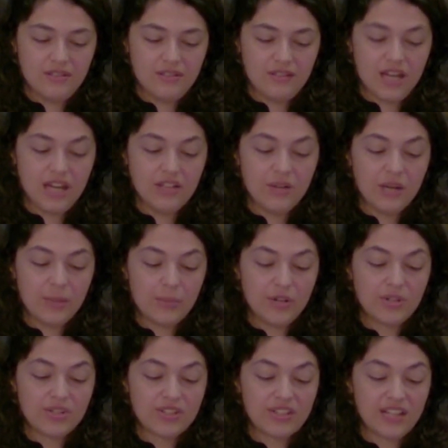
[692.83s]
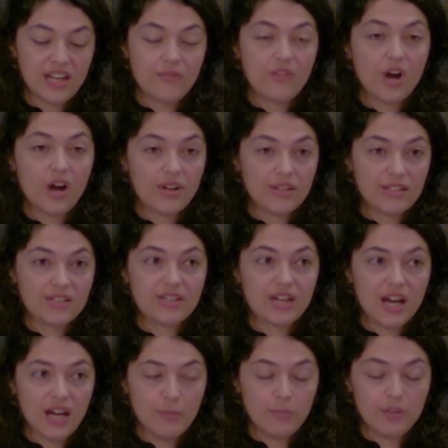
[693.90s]
I know I personally have the hardest
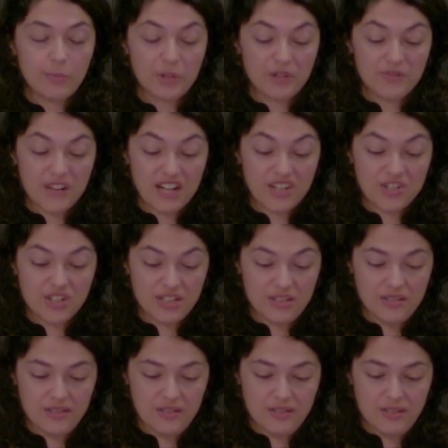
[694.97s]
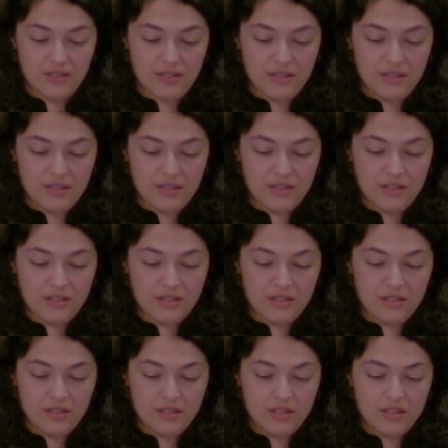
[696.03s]
time with perfection.
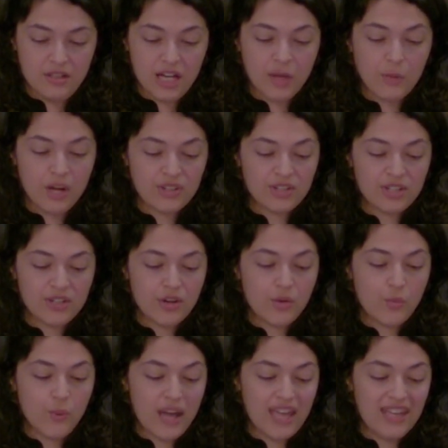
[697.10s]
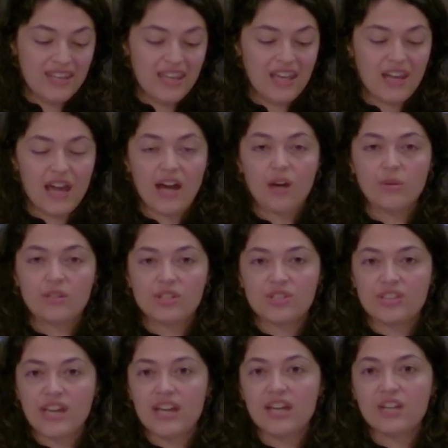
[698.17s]
I want to know when and how to
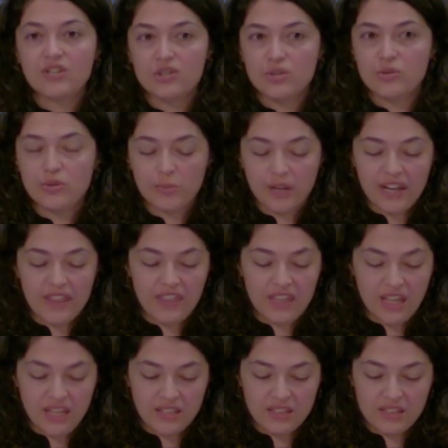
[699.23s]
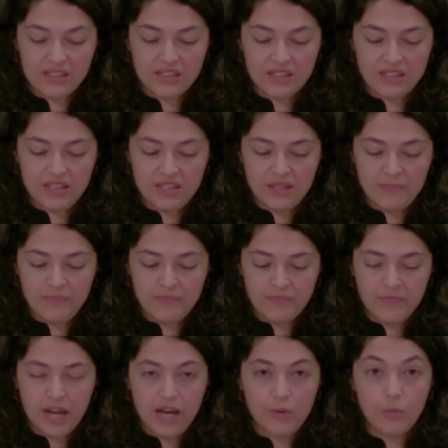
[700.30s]
say and do the right things.
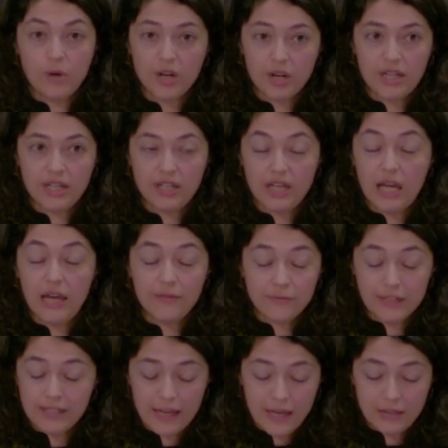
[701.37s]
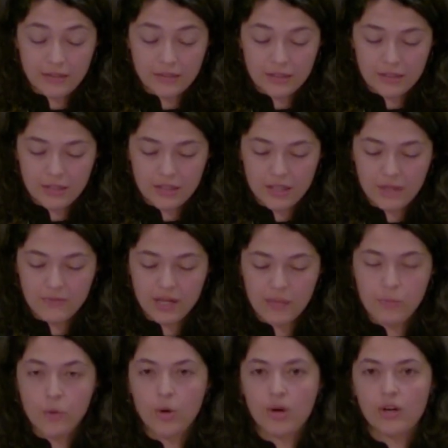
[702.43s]
I worry every day if I'm
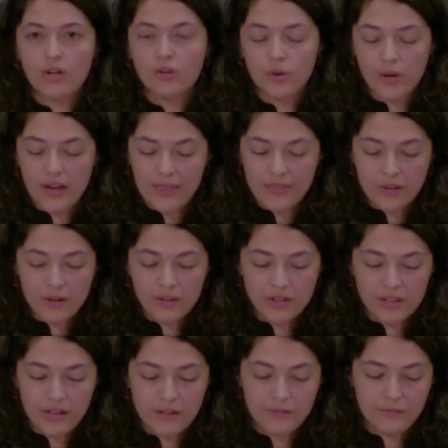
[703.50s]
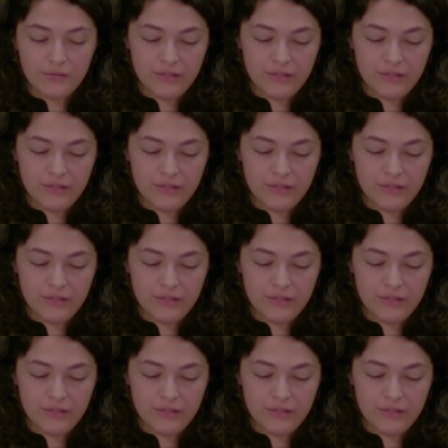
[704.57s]
moral or ethical enough.